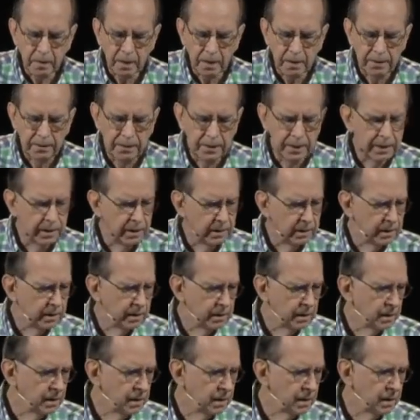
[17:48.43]

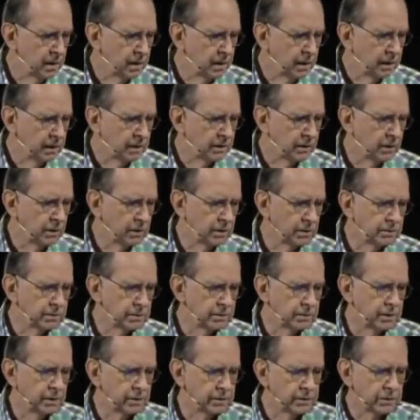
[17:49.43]
then it
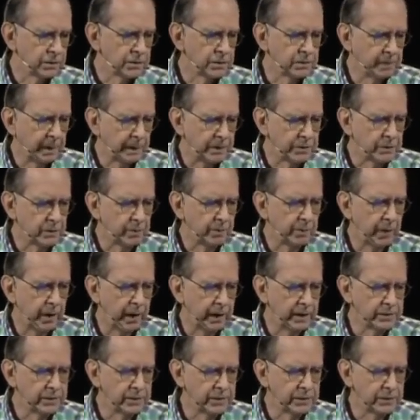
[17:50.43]
goes, there's a special
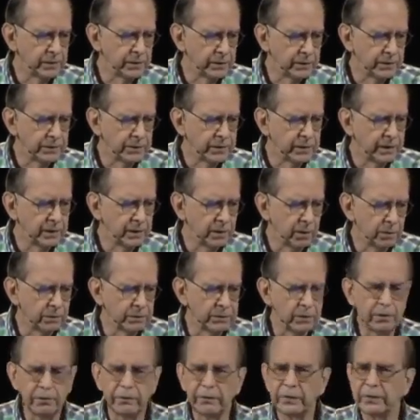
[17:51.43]
branch, as you can see, goes
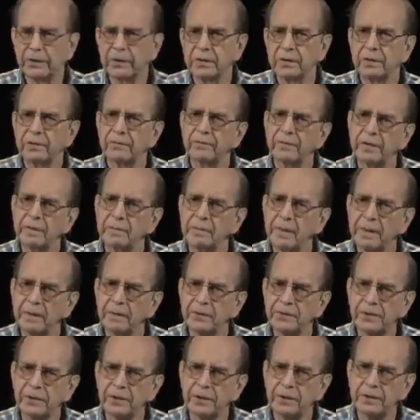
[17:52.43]
over to the female
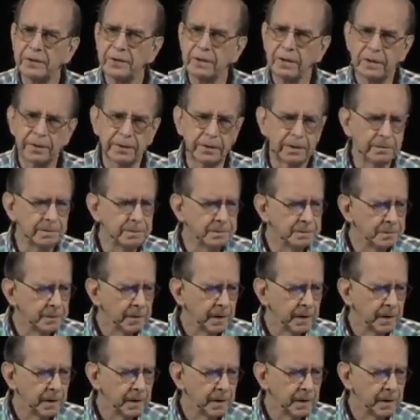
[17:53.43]
genitalia.